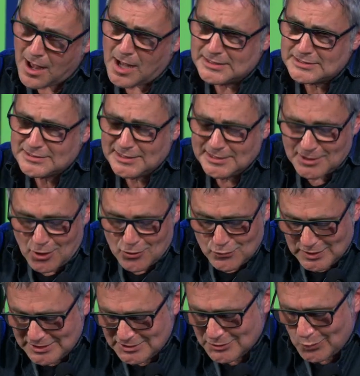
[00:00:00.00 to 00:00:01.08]
I see no
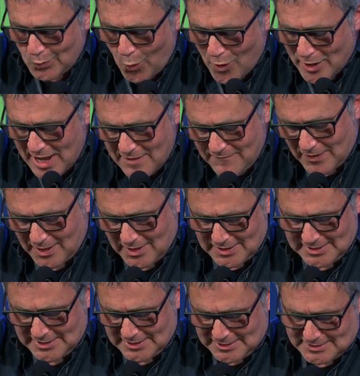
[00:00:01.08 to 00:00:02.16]
reason whatever
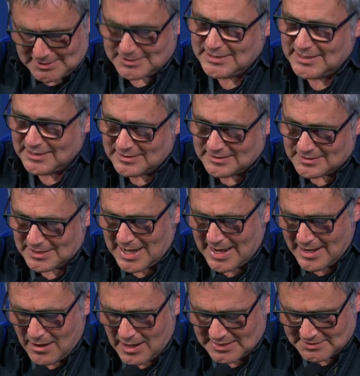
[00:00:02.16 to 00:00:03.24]
to think that
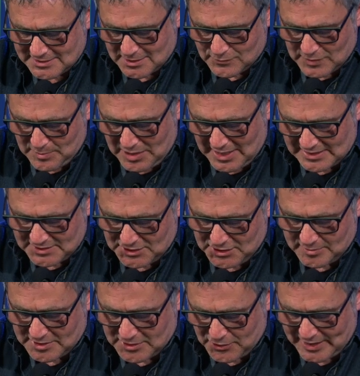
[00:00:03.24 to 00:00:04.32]
AIs can replace
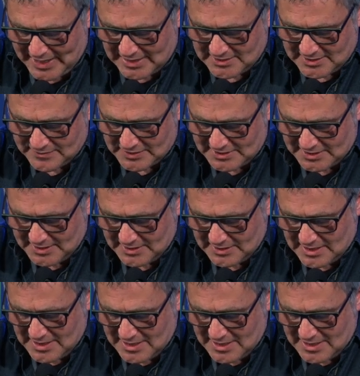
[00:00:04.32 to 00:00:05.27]
human creativity,